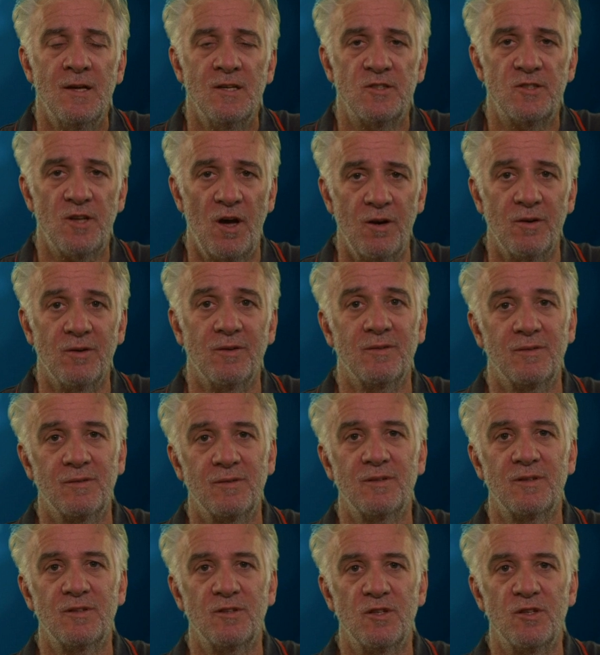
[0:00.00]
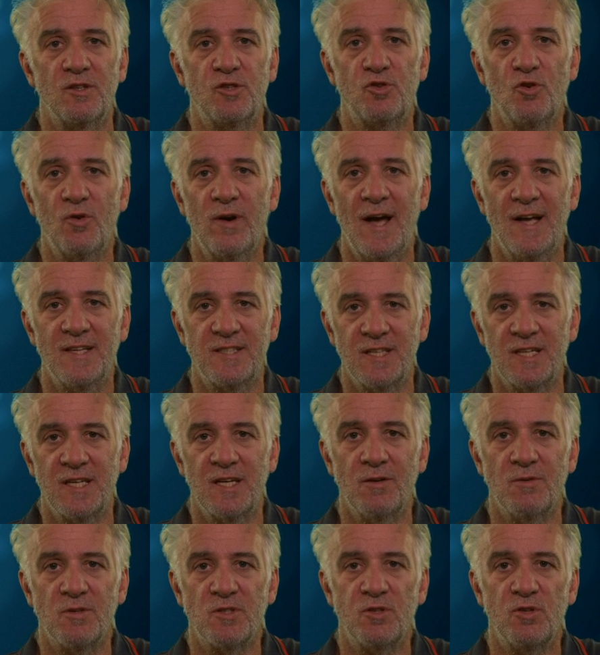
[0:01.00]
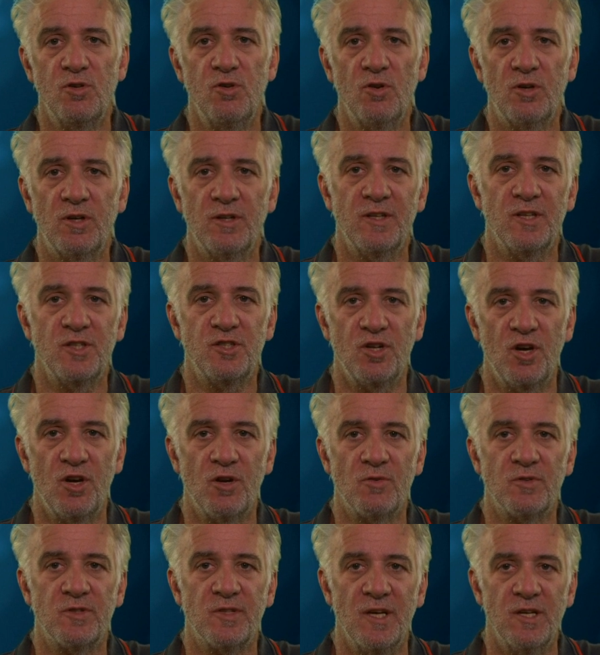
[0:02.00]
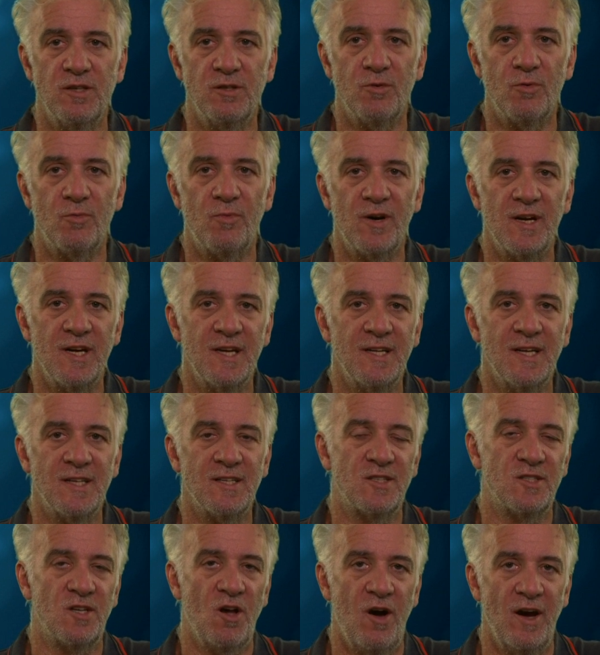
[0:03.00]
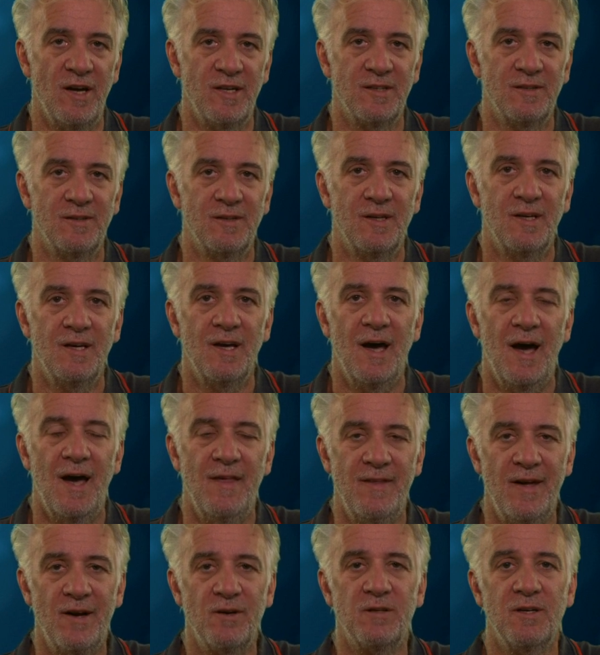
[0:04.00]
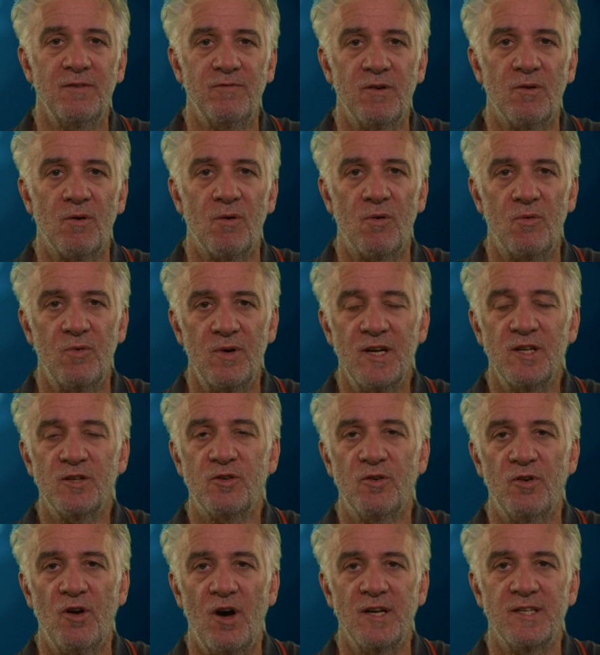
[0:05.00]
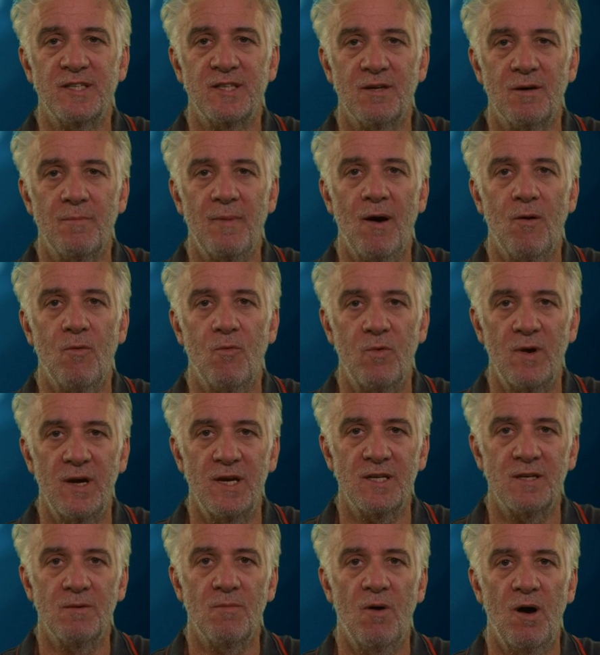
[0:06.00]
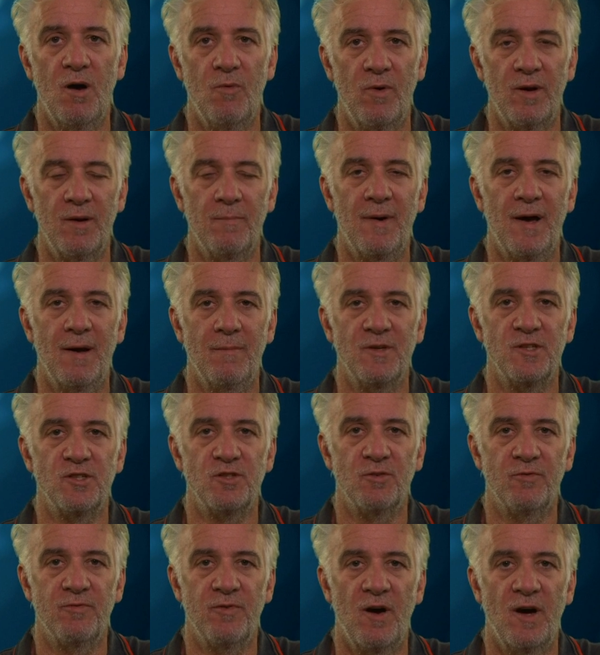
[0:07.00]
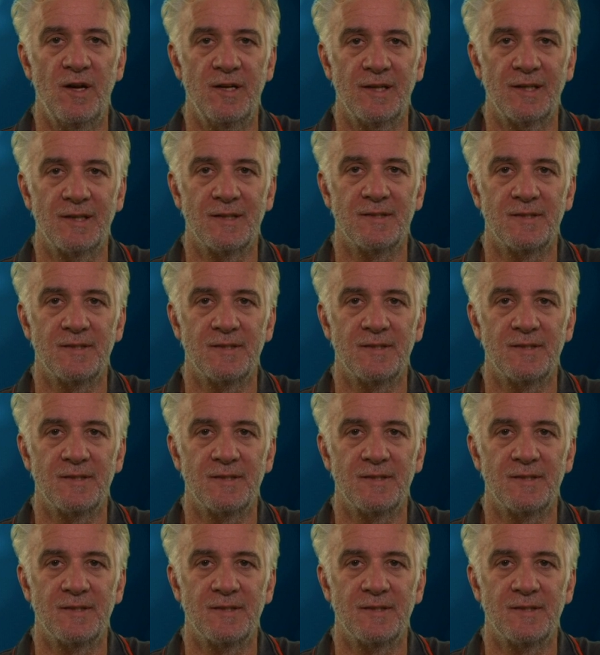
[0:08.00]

So the short answer here is, look at the journals that you read and cite, and that'll give you a really good idea about where you might want to publish your findings.